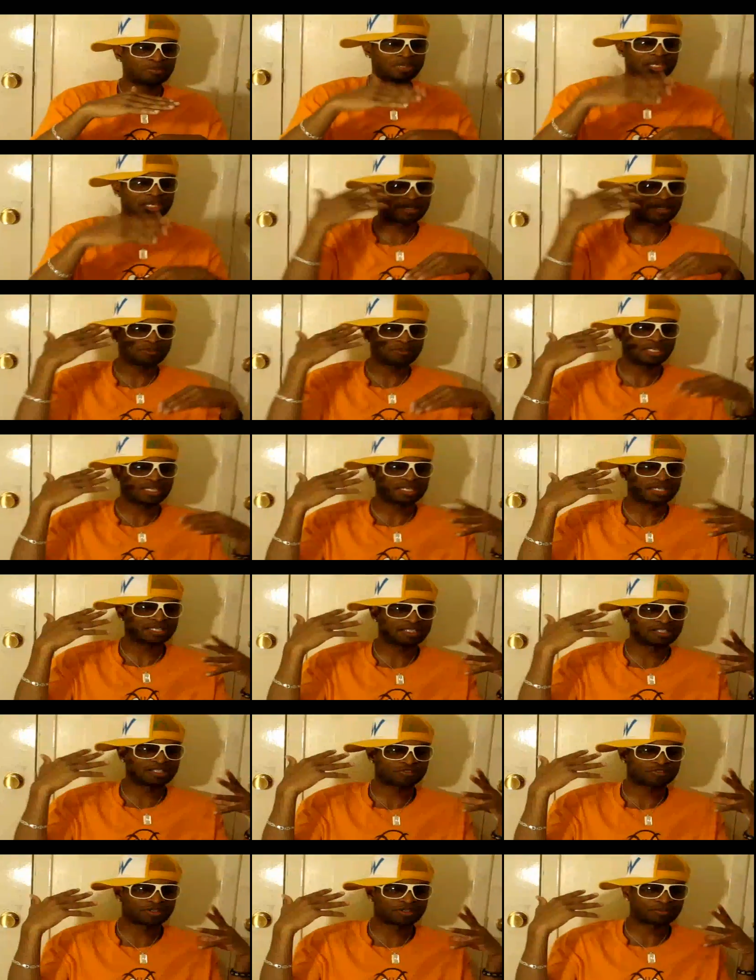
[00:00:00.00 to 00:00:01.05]
making me a
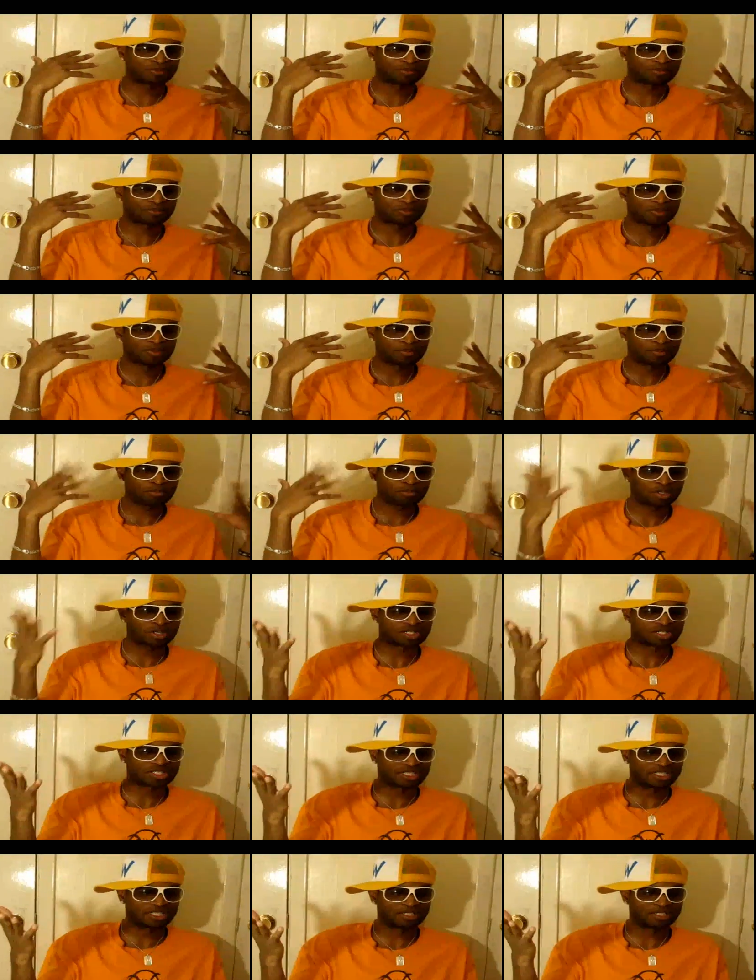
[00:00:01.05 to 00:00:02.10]
different
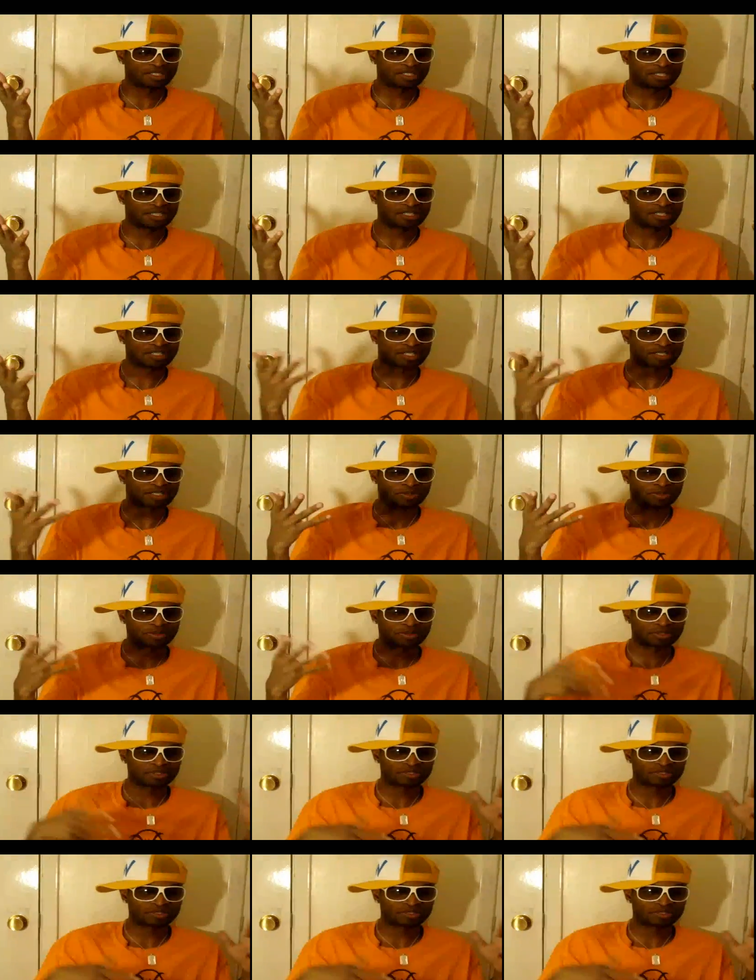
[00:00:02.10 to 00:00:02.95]
person in general.